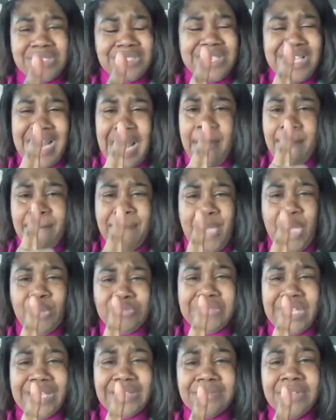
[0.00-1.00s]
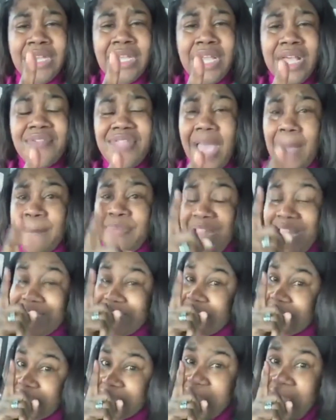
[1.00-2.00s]
into that building. That
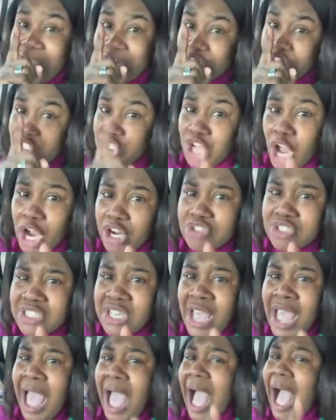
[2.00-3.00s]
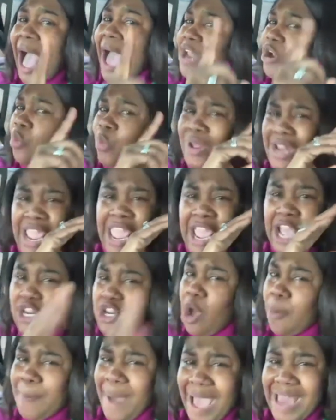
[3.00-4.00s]
place is not a church. I don't want to hear
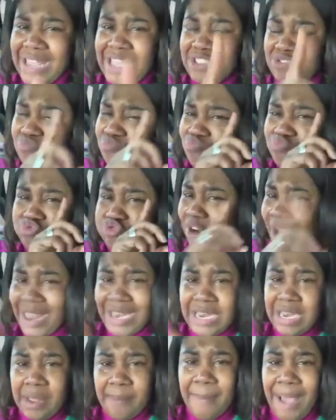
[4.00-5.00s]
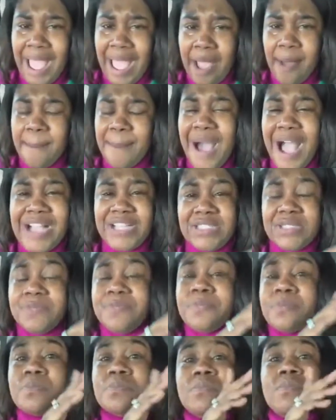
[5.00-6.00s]
nobody writing in my inbox.
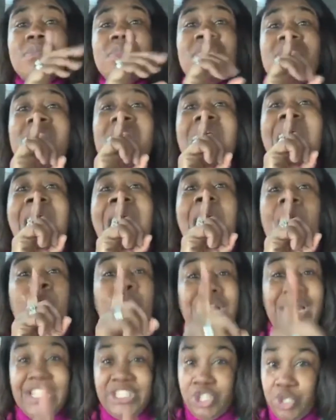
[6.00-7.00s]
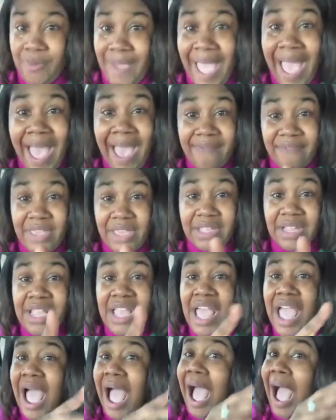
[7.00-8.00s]
I will let you have it.
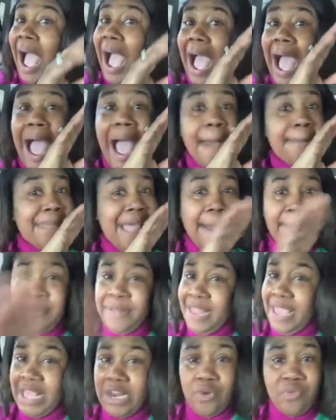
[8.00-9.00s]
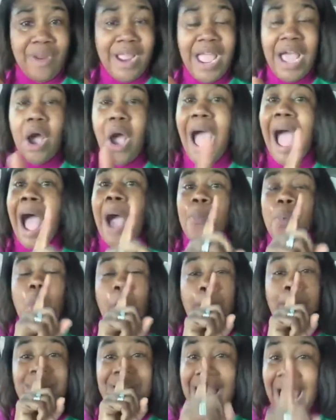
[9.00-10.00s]
I'm not playing around. I
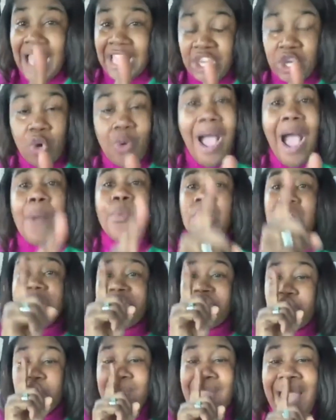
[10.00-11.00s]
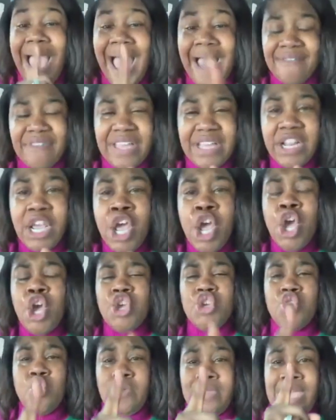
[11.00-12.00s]
will block you. I will let you have it.
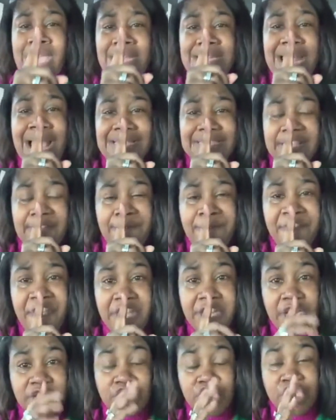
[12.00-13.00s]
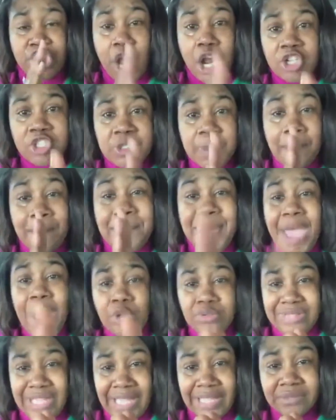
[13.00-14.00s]
You cannot defend a church
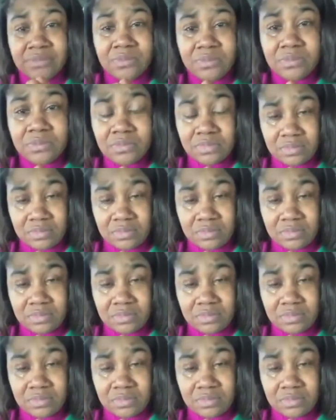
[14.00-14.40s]
building.